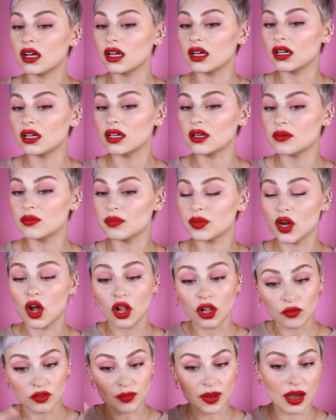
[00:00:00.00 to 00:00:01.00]
But
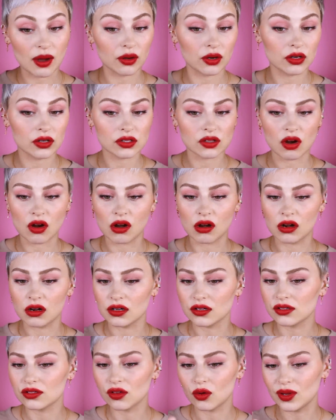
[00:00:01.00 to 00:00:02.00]
all of the powders
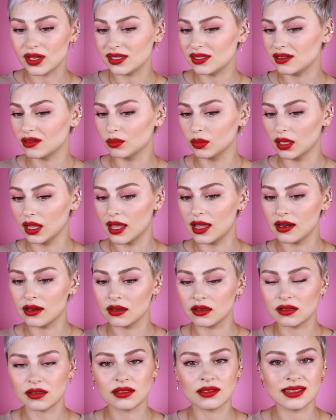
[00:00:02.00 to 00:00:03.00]
are so easy to
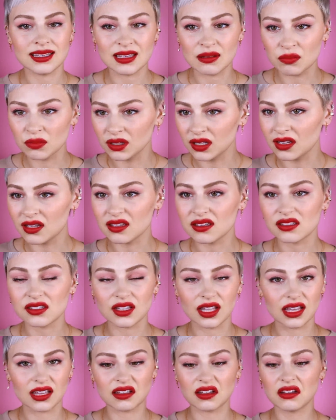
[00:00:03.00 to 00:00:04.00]
blend,
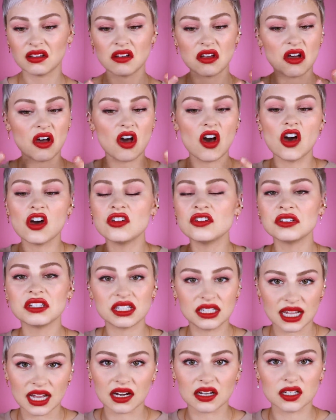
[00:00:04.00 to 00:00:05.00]
seamless, like
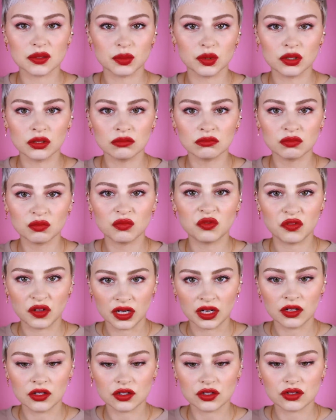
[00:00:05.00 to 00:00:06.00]
undetectable
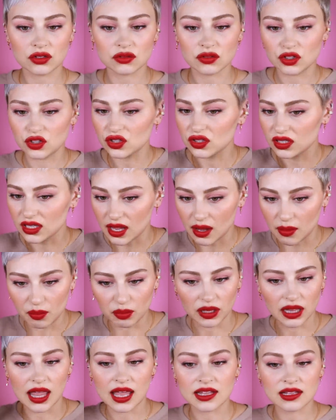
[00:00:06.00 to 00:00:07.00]
finish. It just like
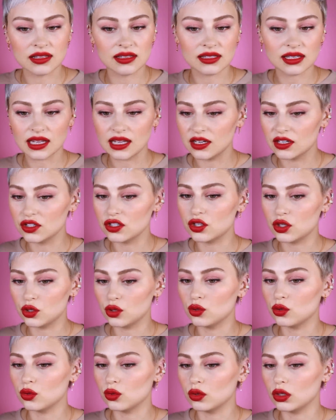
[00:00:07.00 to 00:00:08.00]
blends
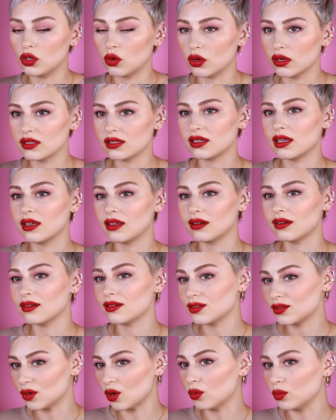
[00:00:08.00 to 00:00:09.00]
into your
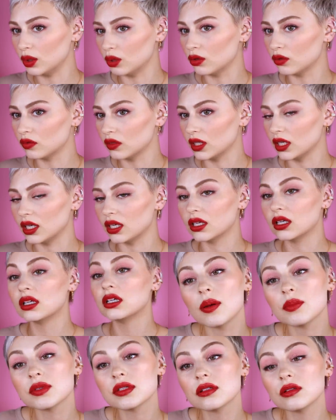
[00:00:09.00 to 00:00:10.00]
skin so beautifully.
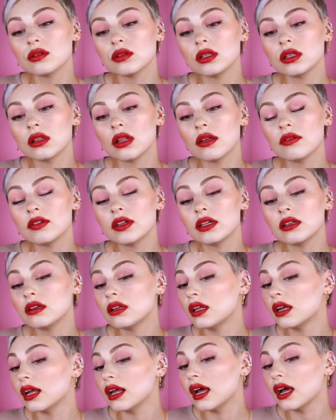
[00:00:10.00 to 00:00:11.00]
Absolutely love it,
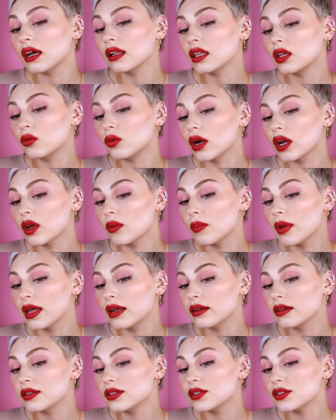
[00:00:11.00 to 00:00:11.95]
and I highly recommend.